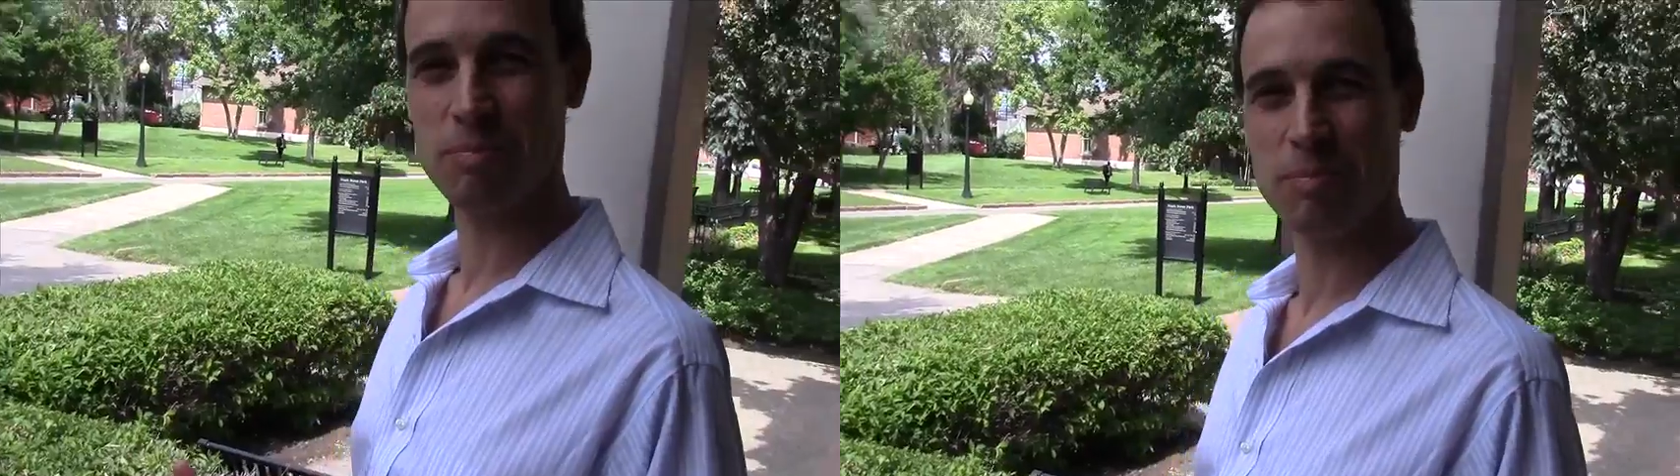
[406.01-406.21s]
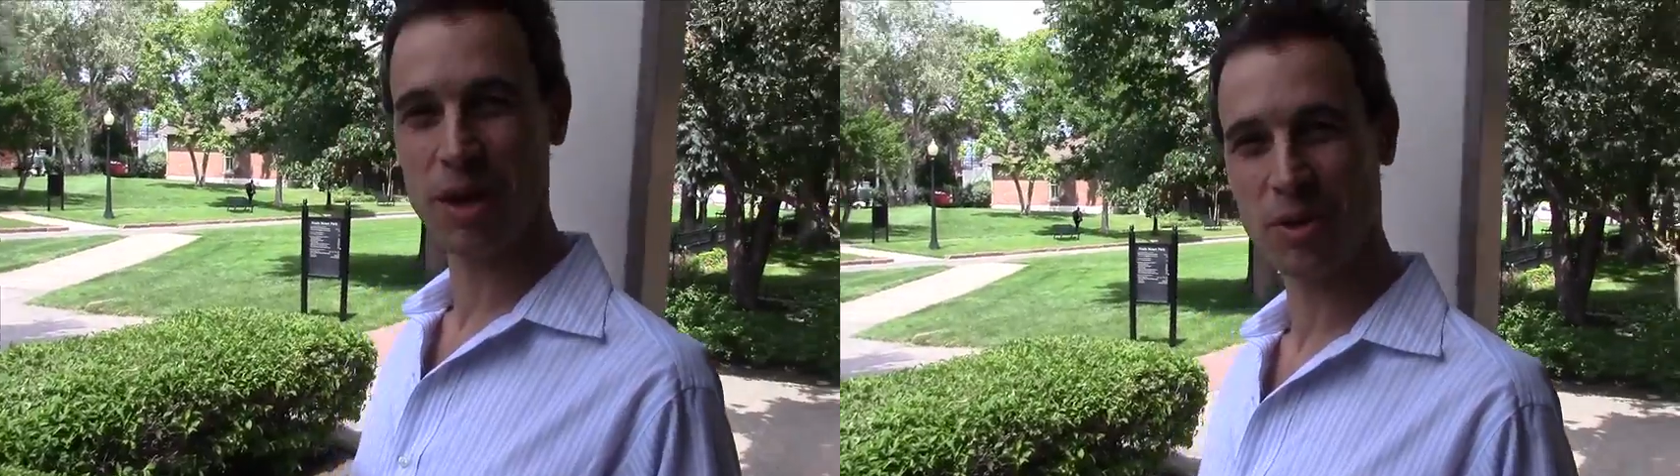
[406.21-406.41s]

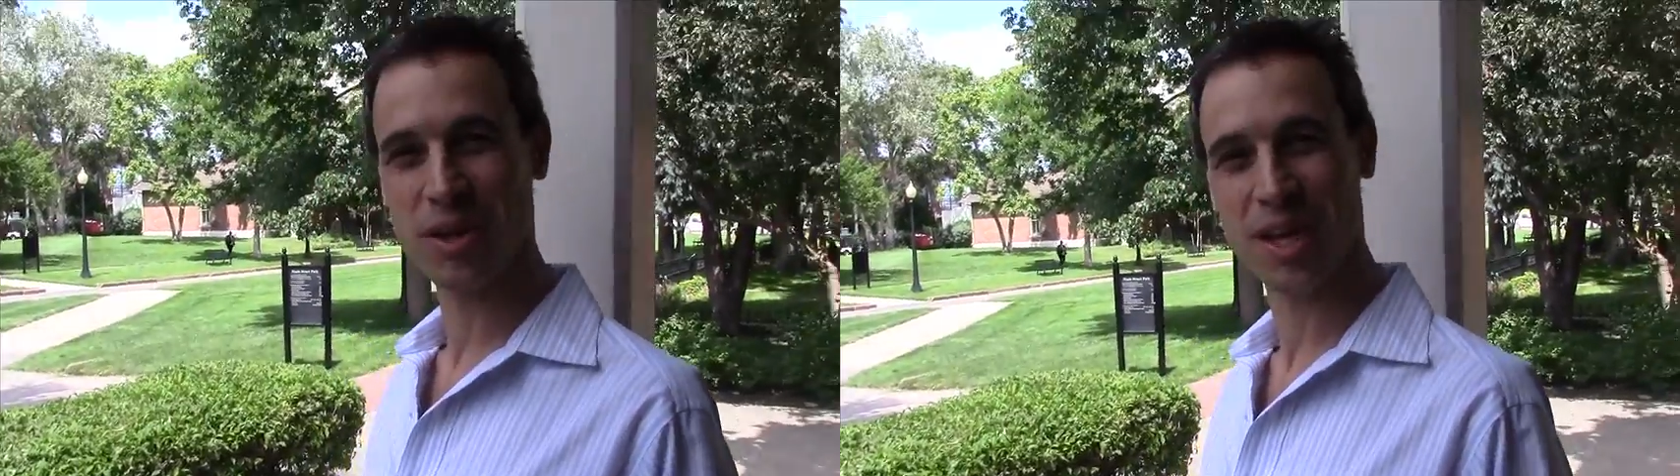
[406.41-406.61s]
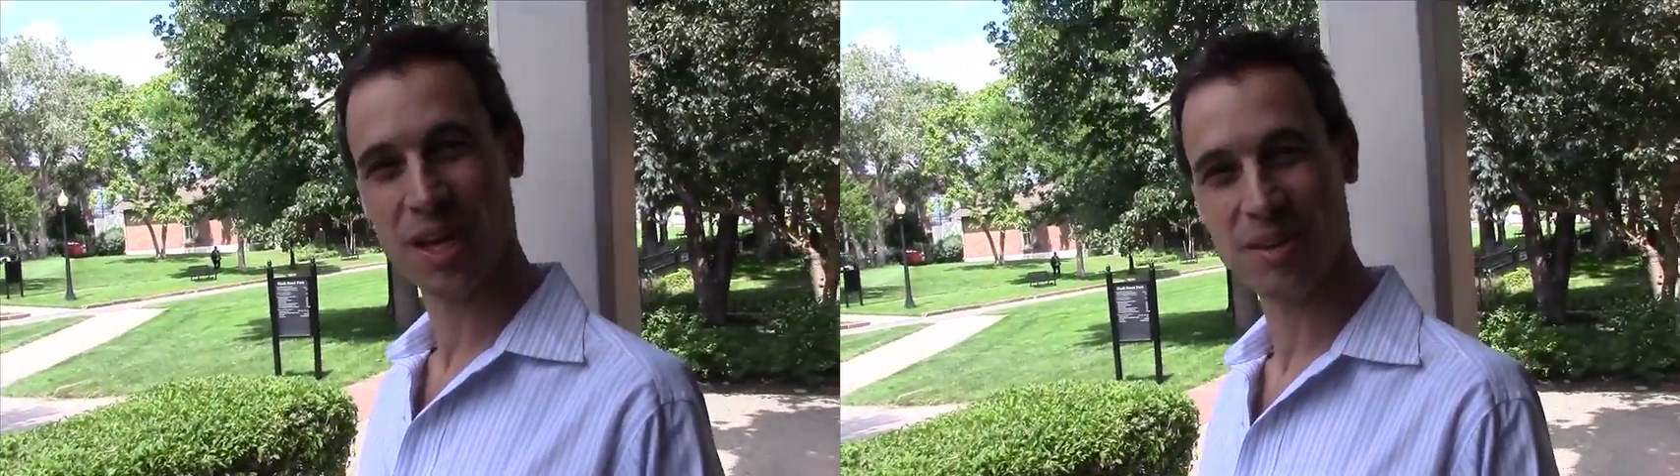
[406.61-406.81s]

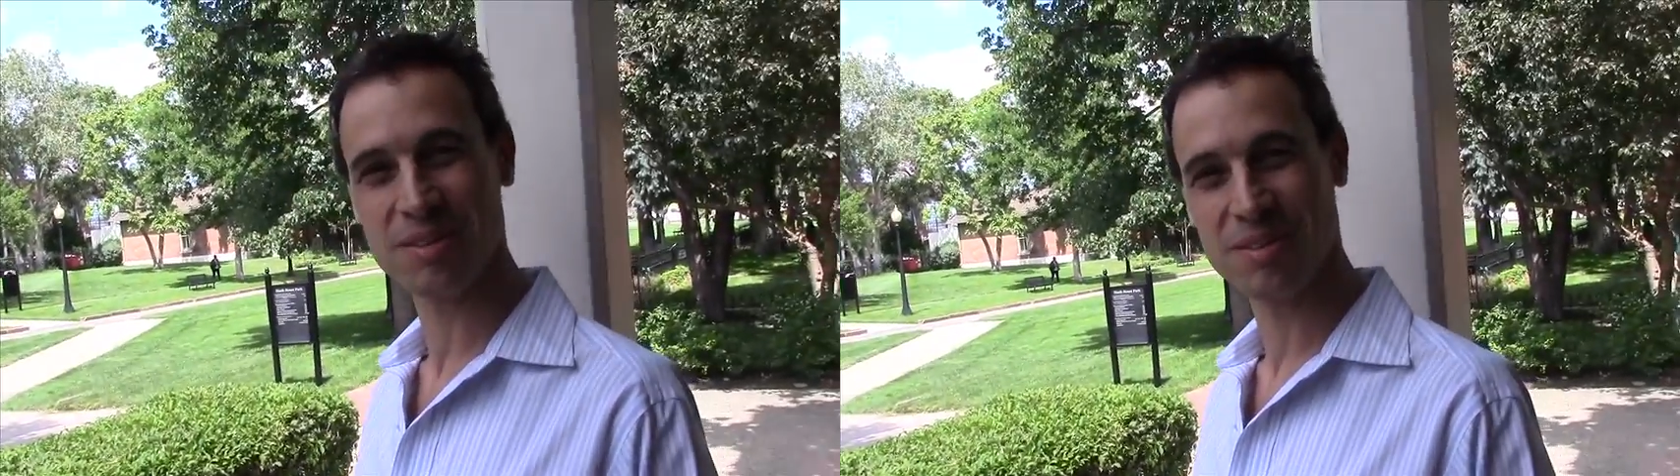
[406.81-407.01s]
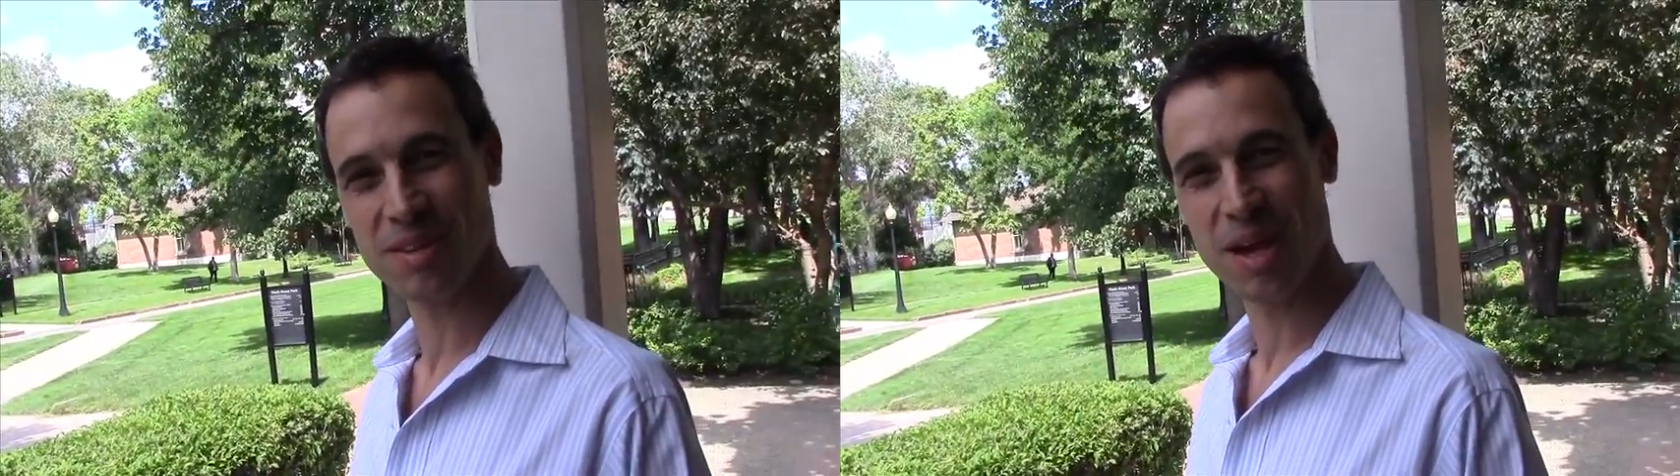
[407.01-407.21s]
bury that
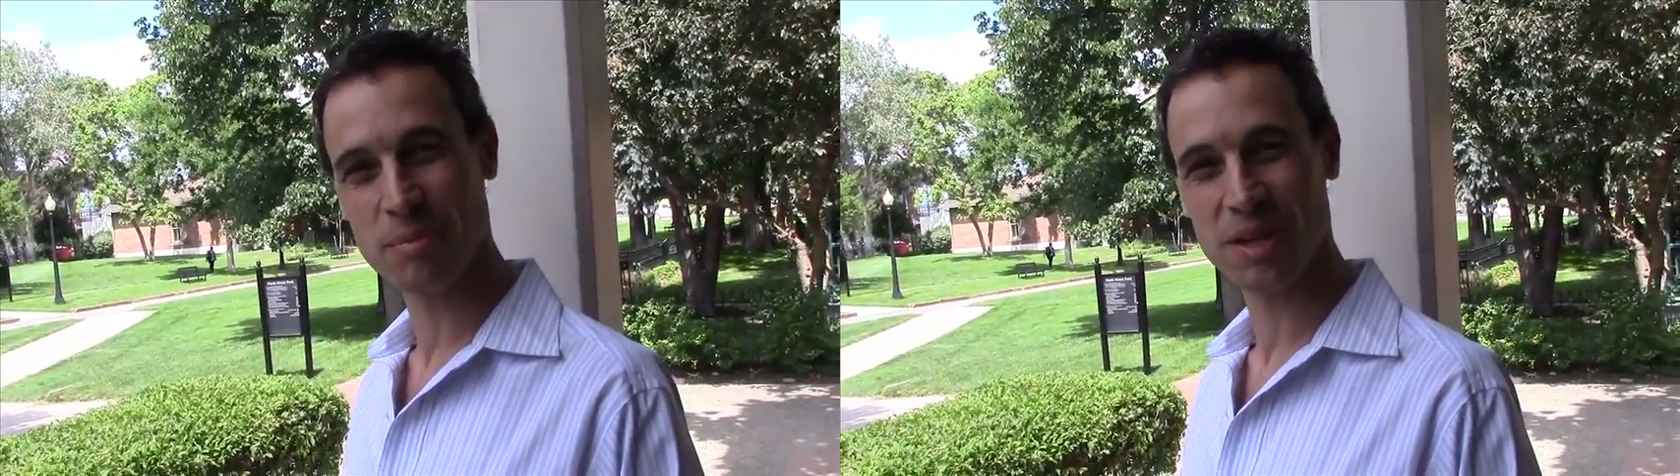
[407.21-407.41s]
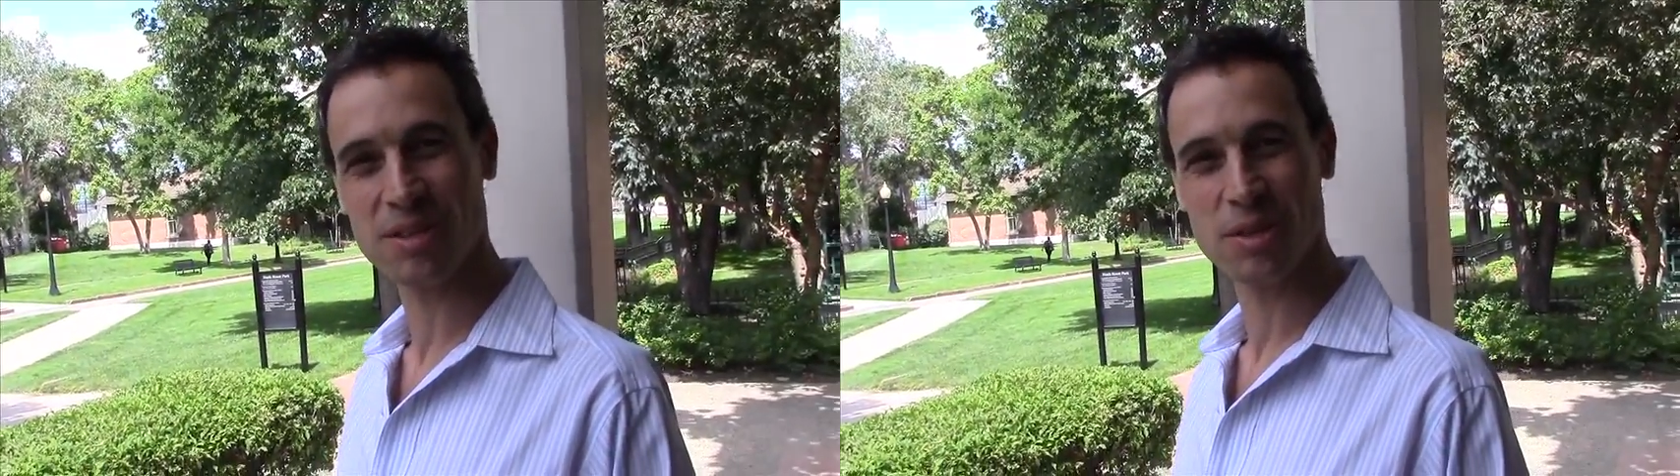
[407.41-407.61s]

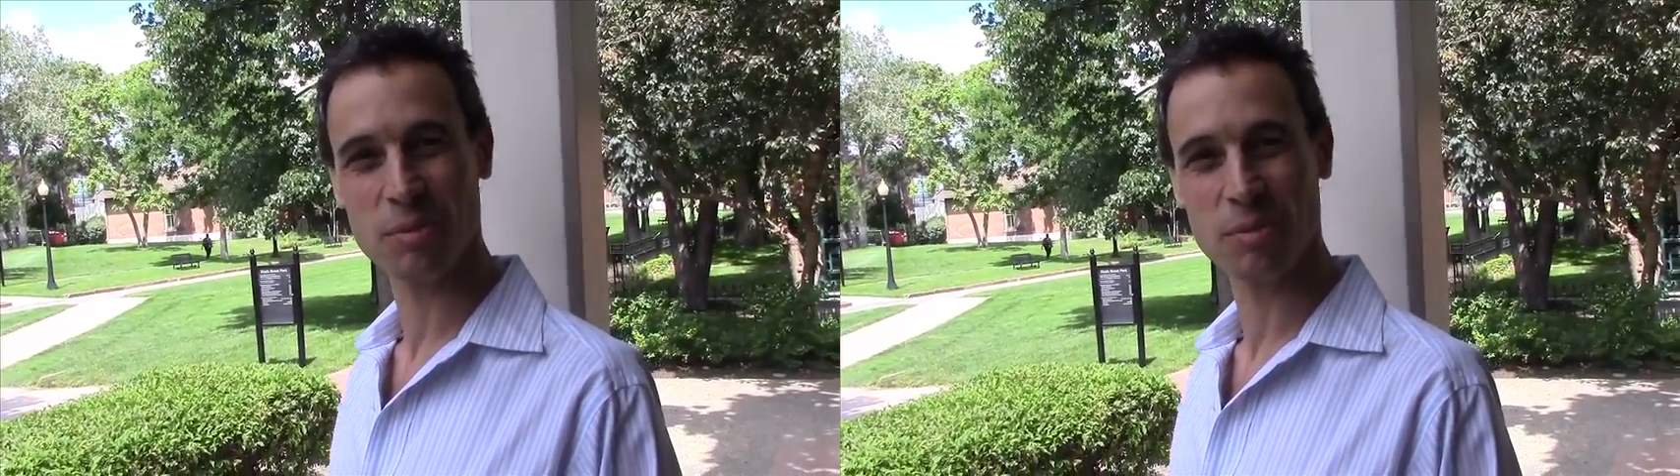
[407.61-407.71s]
eminent